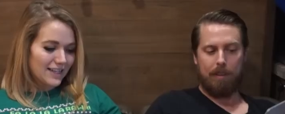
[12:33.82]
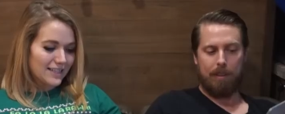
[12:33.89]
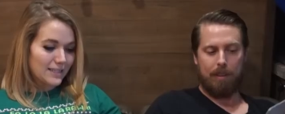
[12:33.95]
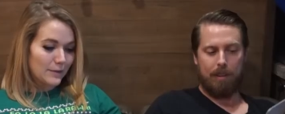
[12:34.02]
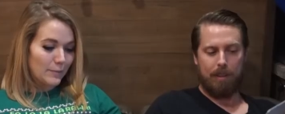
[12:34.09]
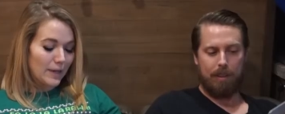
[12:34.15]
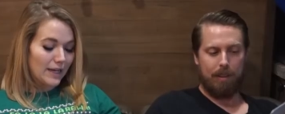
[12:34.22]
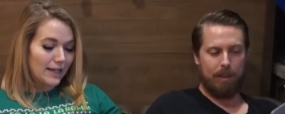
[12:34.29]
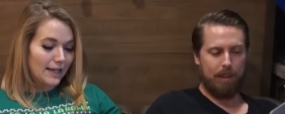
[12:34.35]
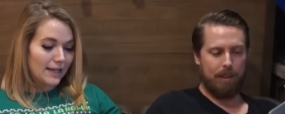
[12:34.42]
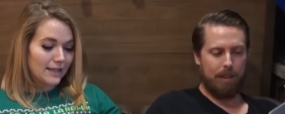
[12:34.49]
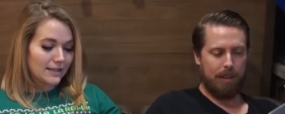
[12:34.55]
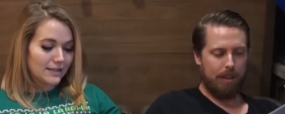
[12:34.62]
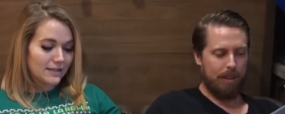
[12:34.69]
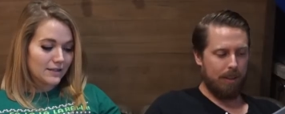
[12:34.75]
Speaker 1: I said
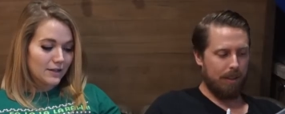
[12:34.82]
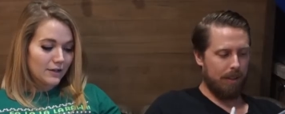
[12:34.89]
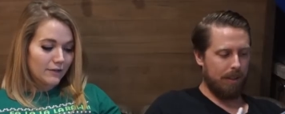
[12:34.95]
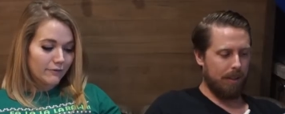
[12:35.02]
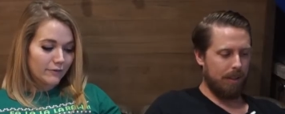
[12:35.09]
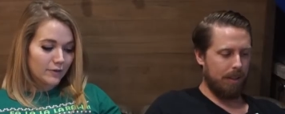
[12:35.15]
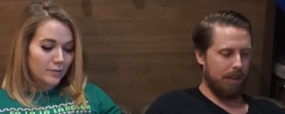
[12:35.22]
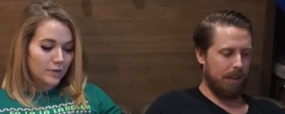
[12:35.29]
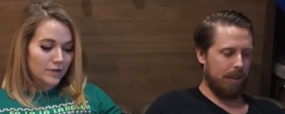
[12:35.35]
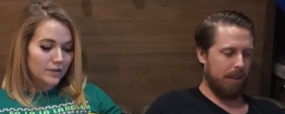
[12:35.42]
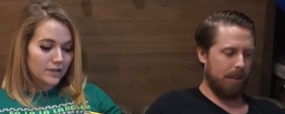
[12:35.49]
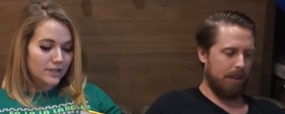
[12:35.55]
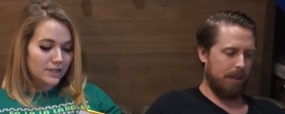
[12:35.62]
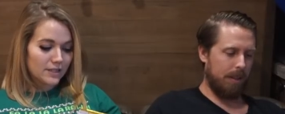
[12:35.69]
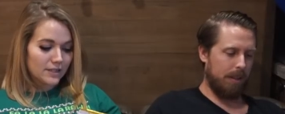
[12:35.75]
pancakes,
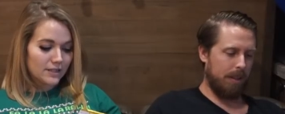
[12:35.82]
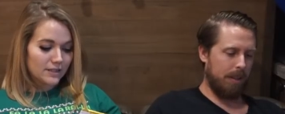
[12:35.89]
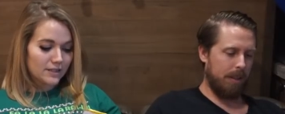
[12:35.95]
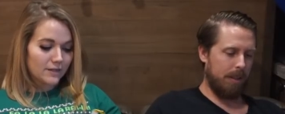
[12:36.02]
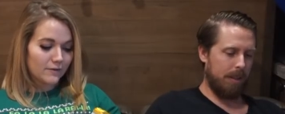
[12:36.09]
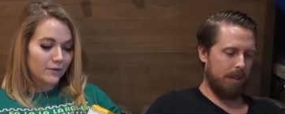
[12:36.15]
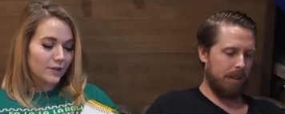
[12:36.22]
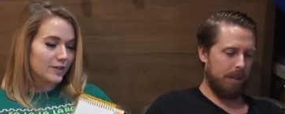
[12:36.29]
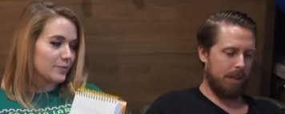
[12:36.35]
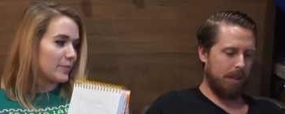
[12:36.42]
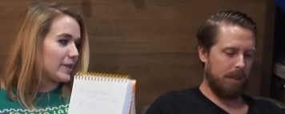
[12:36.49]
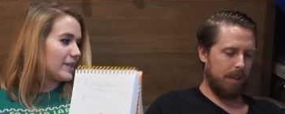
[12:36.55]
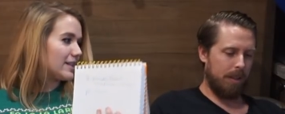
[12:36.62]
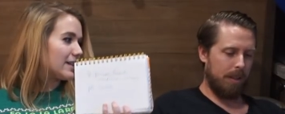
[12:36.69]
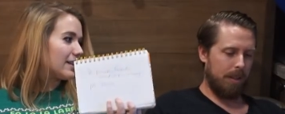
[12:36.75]
freebirds, stuffed crust
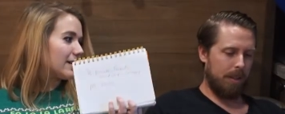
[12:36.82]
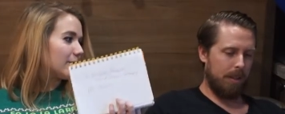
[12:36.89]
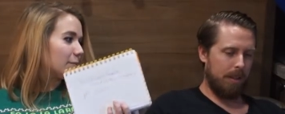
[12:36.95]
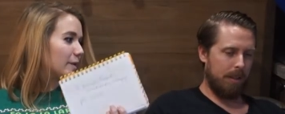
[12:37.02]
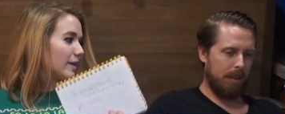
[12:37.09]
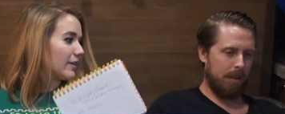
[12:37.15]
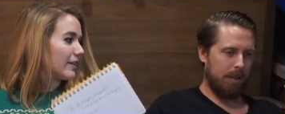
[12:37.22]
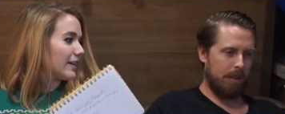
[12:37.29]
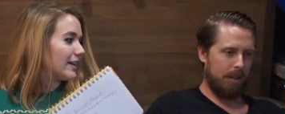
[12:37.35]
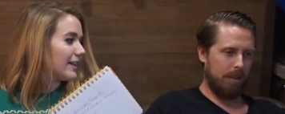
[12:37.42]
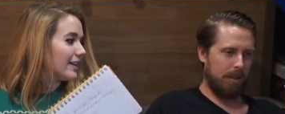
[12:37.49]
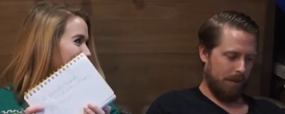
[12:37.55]
pizza. I'm hungry.